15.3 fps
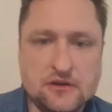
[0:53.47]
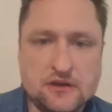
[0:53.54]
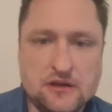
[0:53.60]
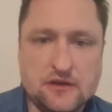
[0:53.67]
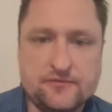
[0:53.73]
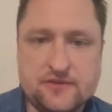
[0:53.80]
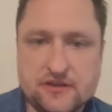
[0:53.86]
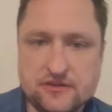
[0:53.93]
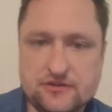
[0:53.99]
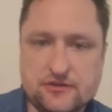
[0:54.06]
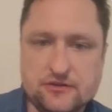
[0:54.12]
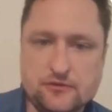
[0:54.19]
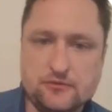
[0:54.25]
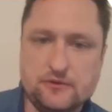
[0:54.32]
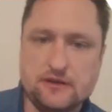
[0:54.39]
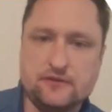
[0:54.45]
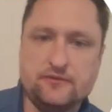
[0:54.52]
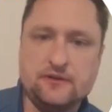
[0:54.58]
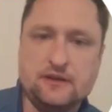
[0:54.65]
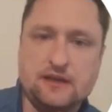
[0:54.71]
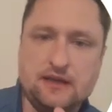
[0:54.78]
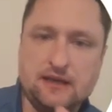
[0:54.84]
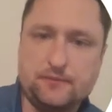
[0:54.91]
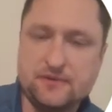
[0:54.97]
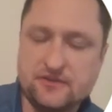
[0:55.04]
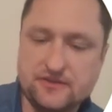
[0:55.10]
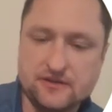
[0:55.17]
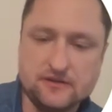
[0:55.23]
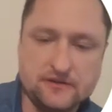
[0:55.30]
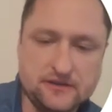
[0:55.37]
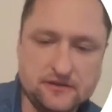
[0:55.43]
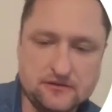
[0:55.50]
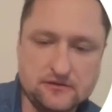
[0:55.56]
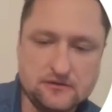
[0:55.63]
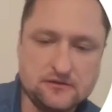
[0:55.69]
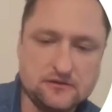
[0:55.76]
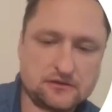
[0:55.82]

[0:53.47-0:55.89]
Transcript: of tissue. We have epithelial,